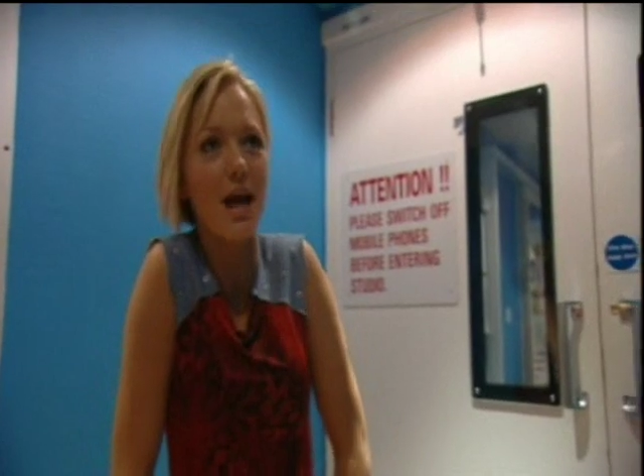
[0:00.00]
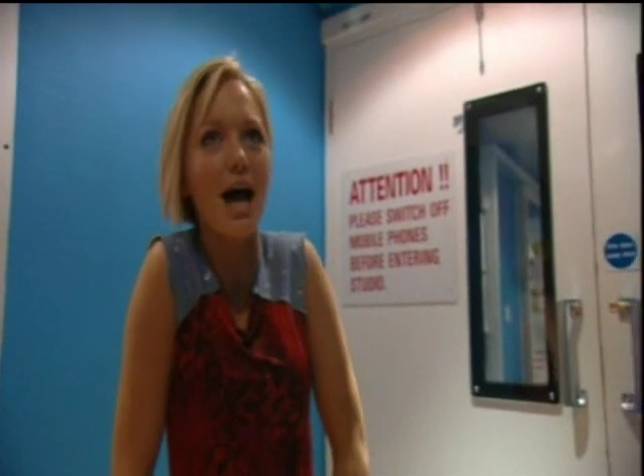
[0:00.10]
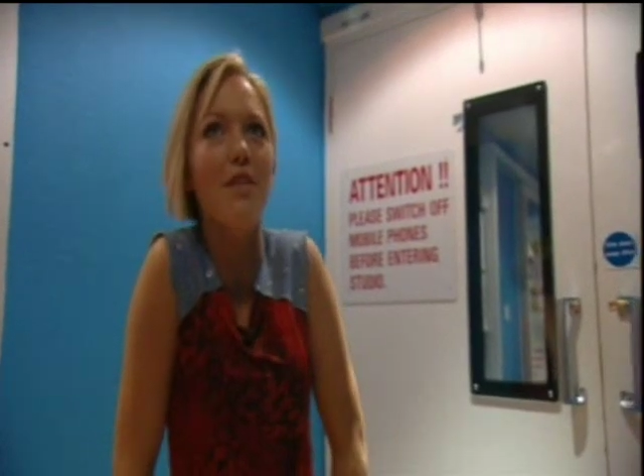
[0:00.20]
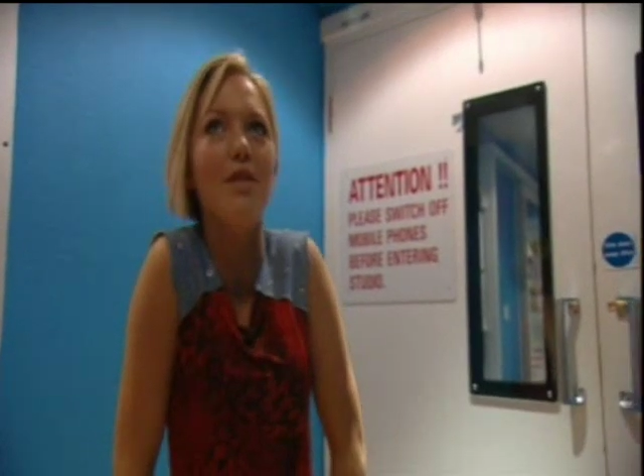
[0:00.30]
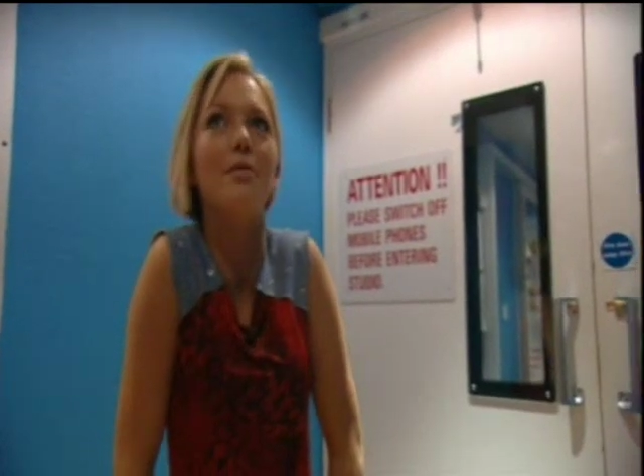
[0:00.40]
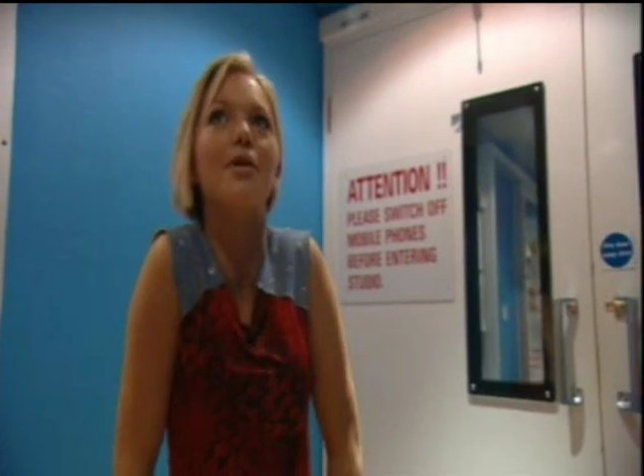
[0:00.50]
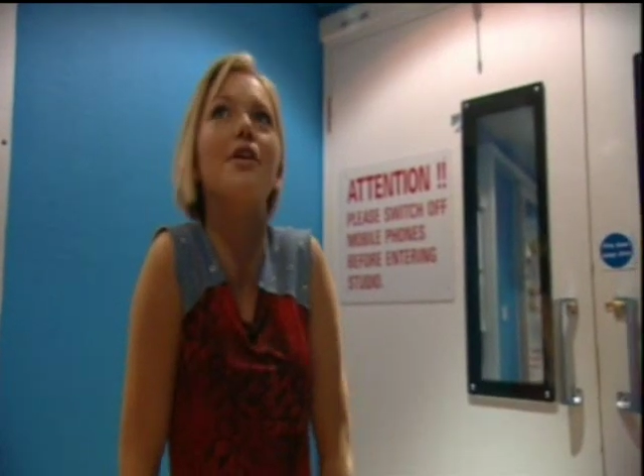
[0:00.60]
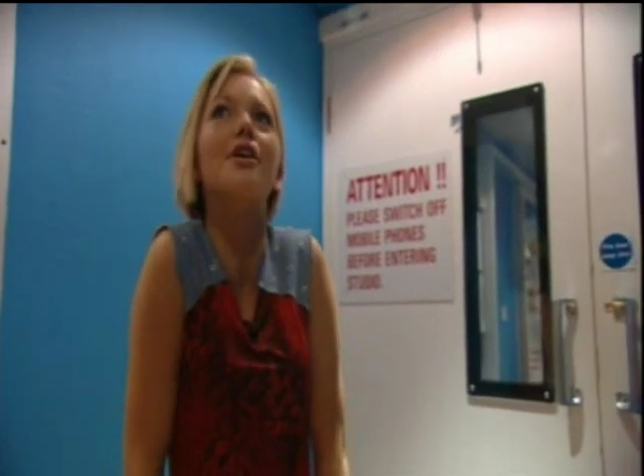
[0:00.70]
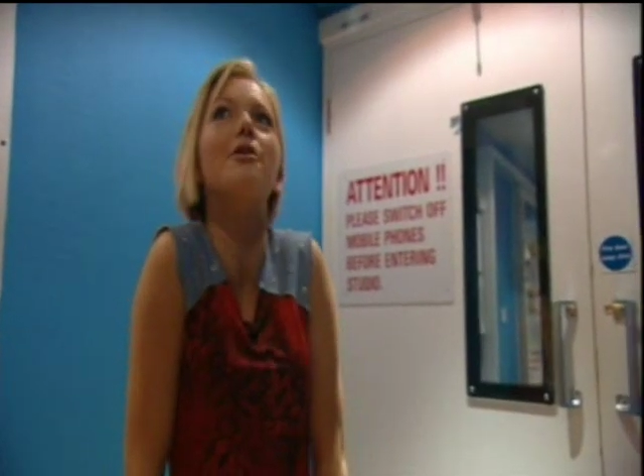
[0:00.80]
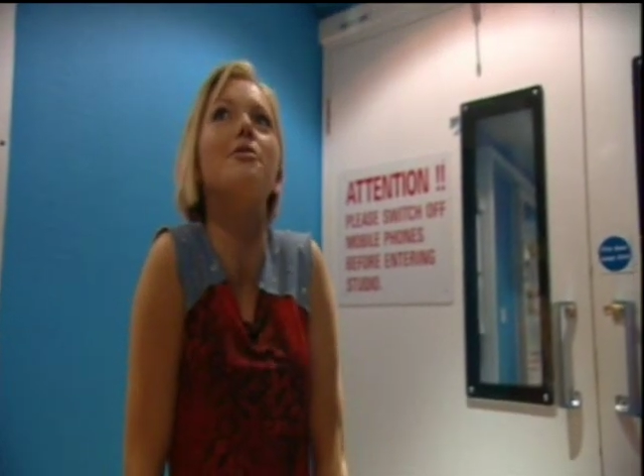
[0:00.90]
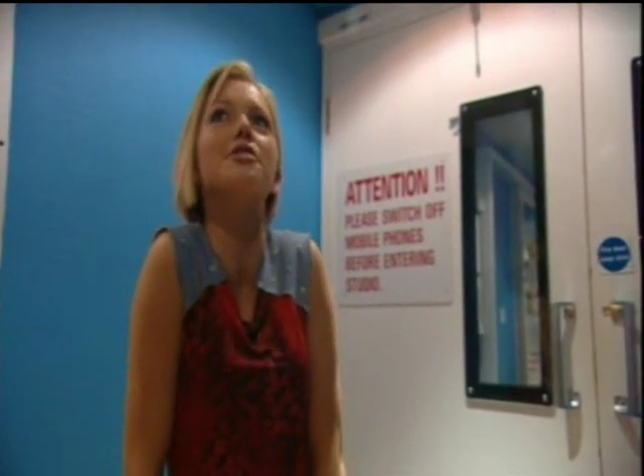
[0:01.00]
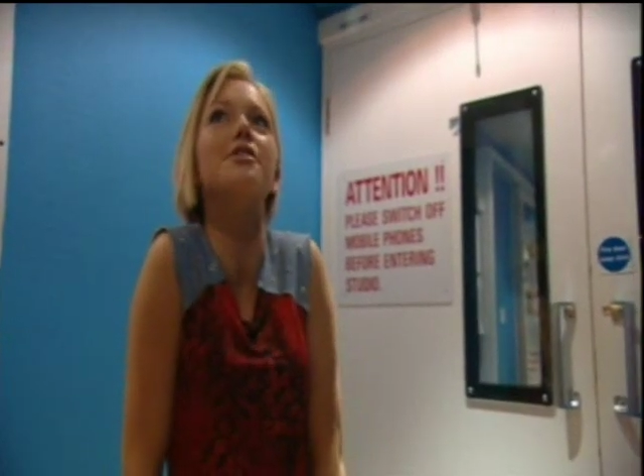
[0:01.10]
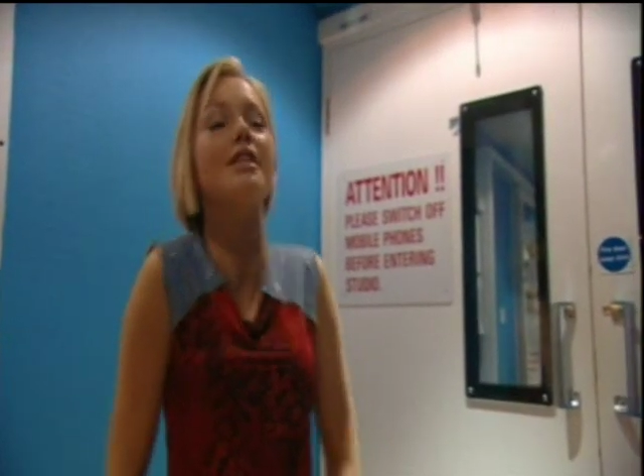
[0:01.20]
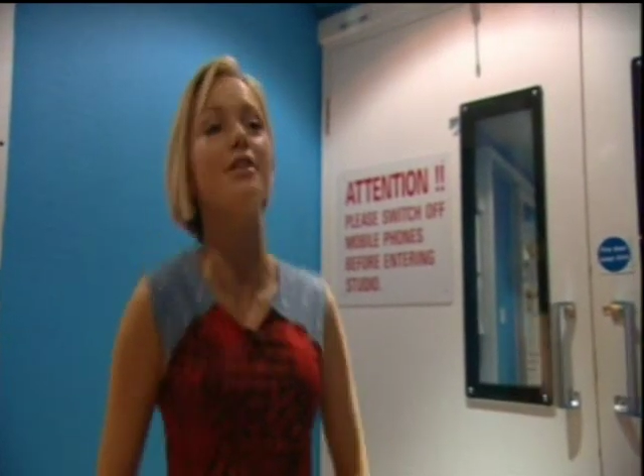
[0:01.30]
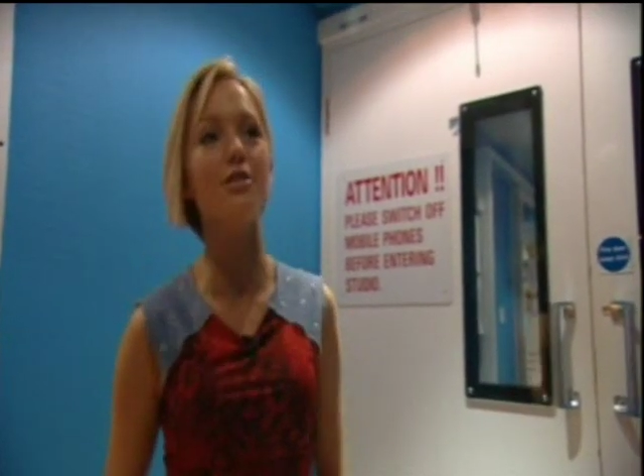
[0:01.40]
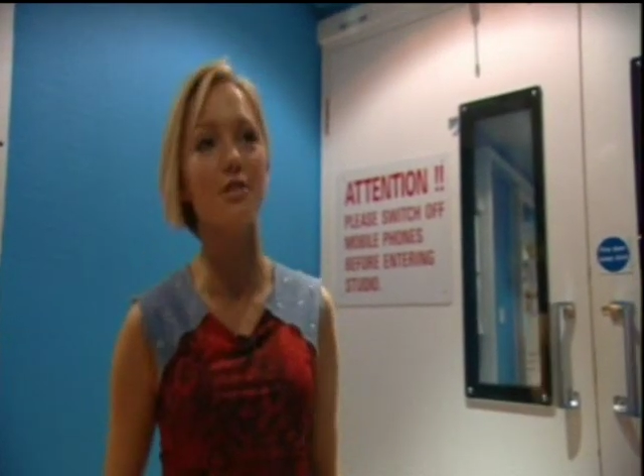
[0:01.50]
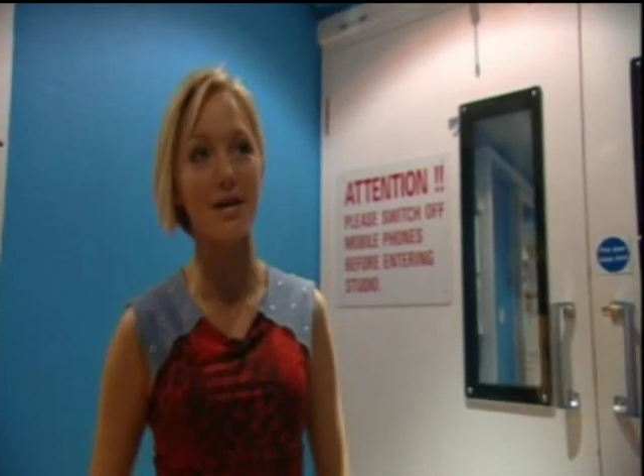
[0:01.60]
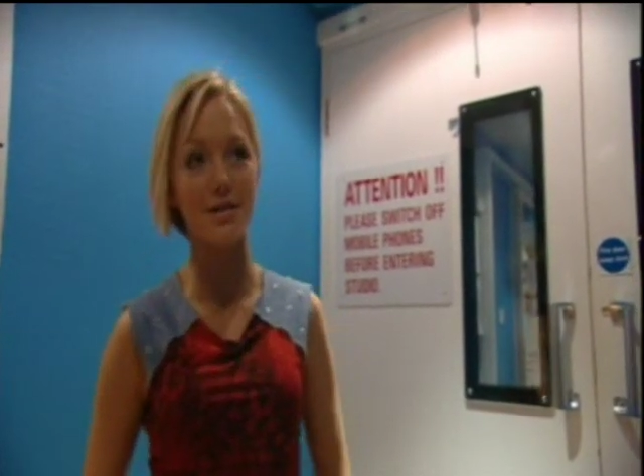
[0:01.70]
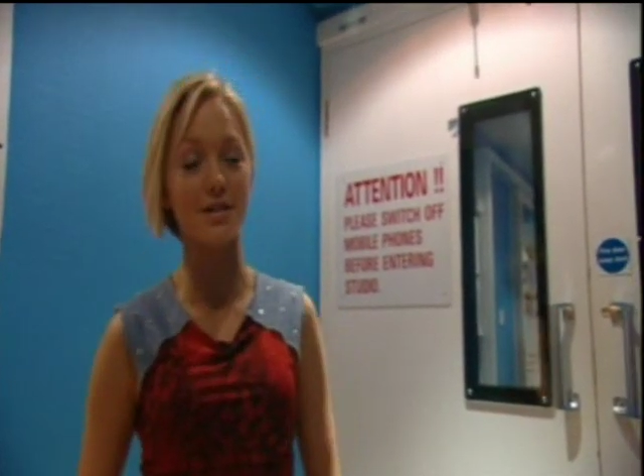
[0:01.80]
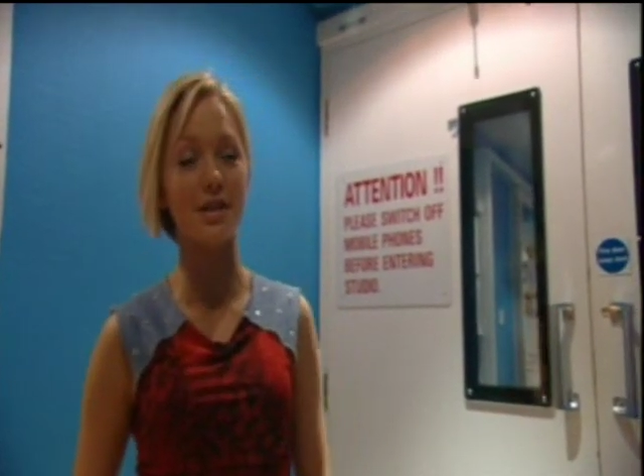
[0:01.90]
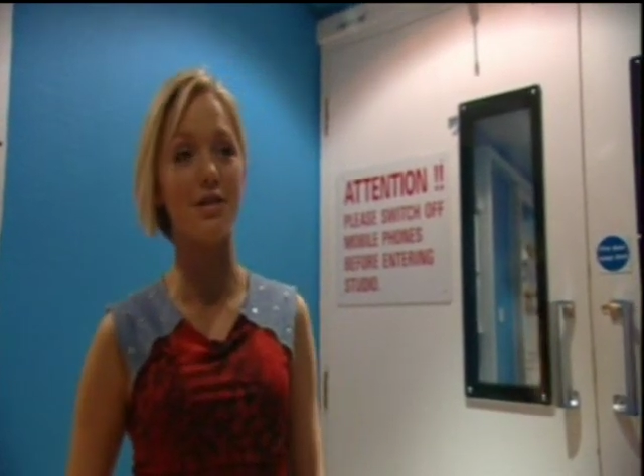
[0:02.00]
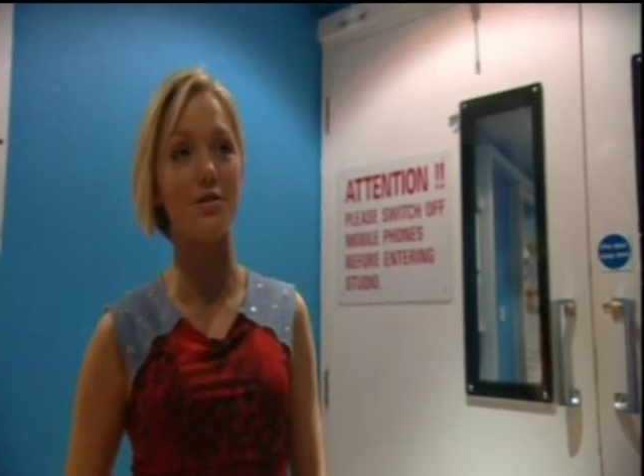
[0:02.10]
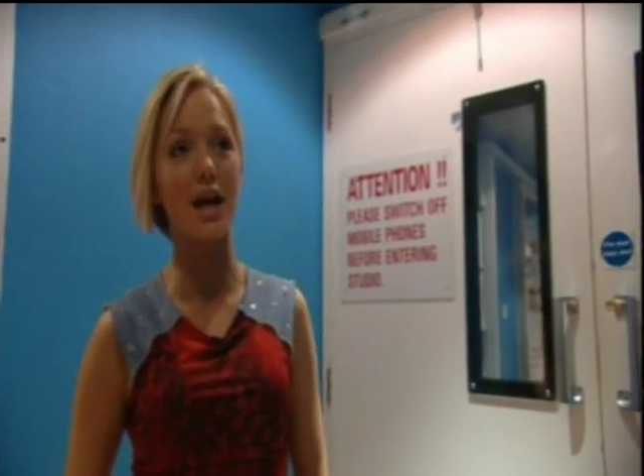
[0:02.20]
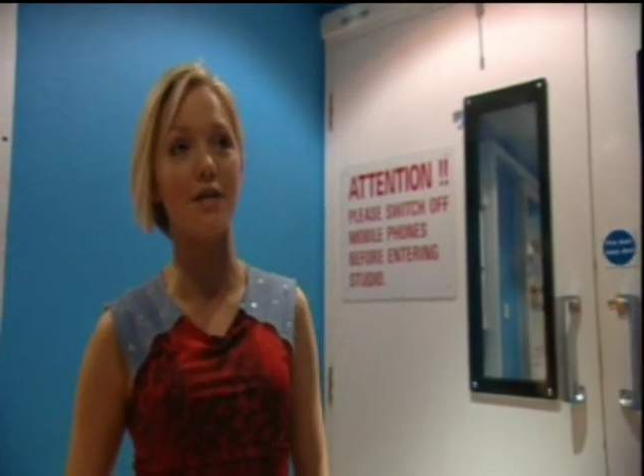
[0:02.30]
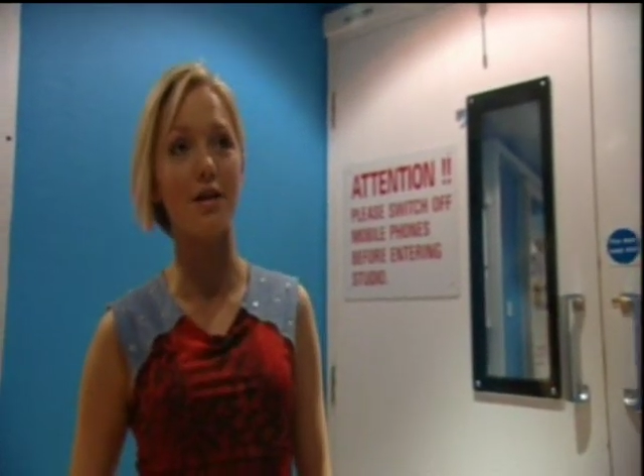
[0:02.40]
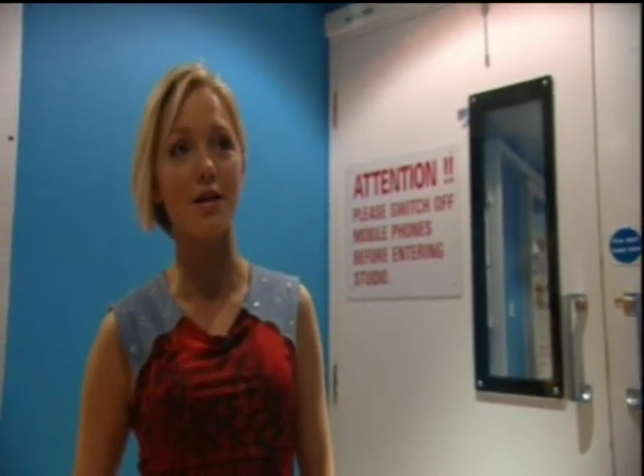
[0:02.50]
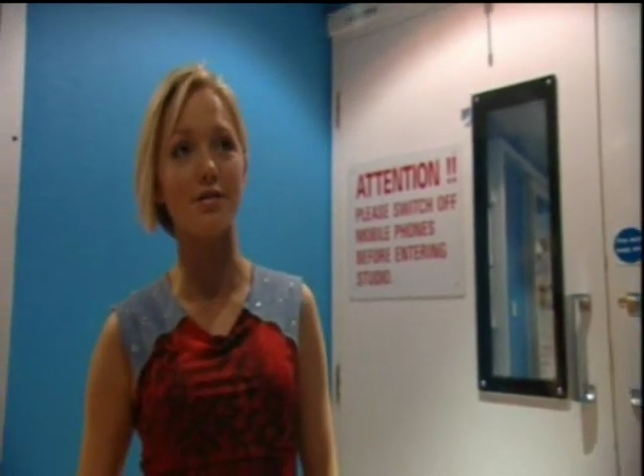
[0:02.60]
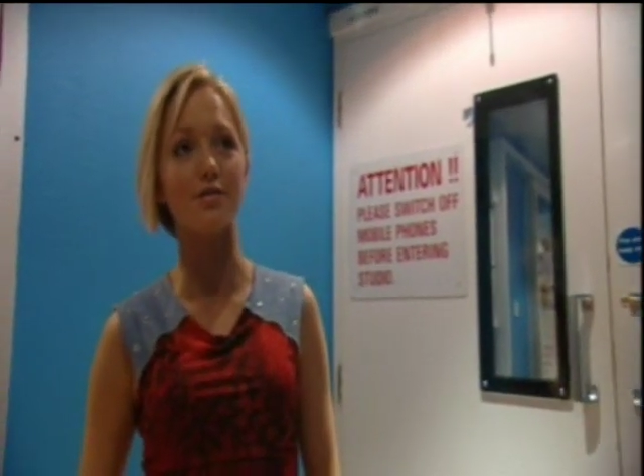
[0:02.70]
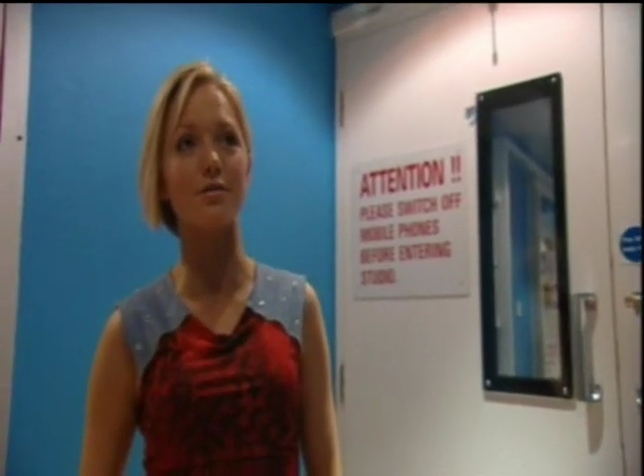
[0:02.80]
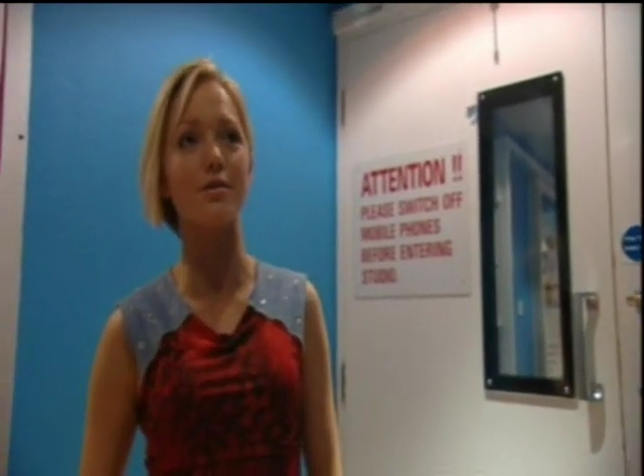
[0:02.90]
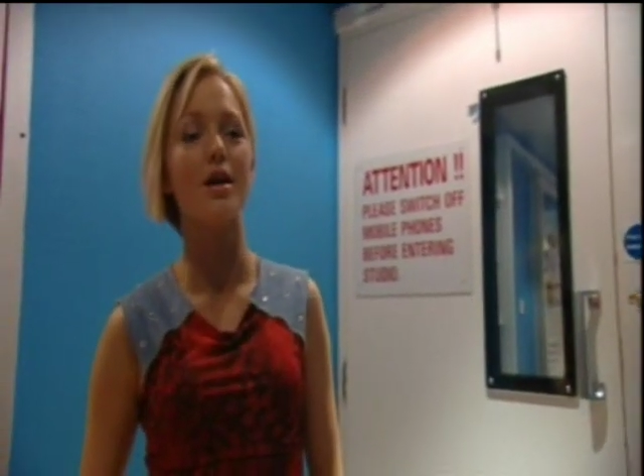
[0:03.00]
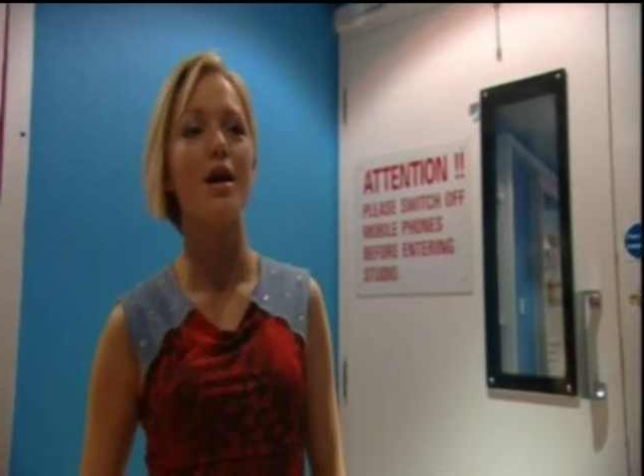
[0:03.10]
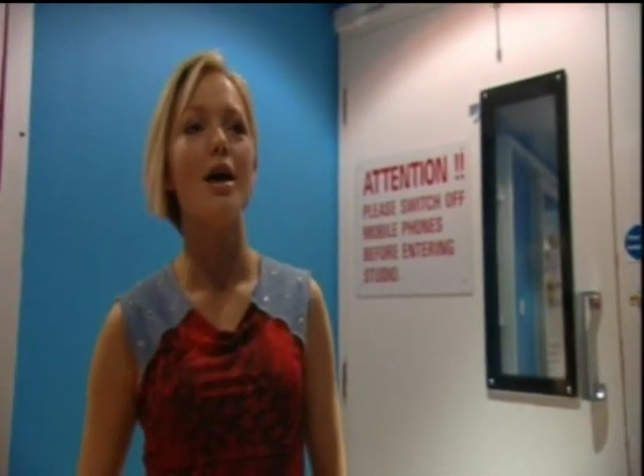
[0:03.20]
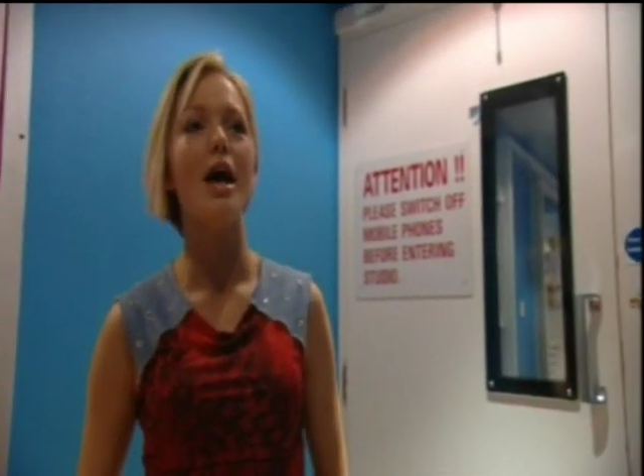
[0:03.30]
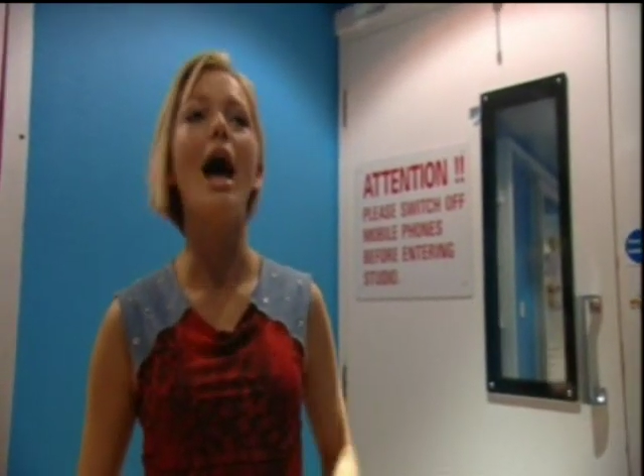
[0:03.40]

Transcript: and then we're going to go on to CDUK, CDUK rehearsals,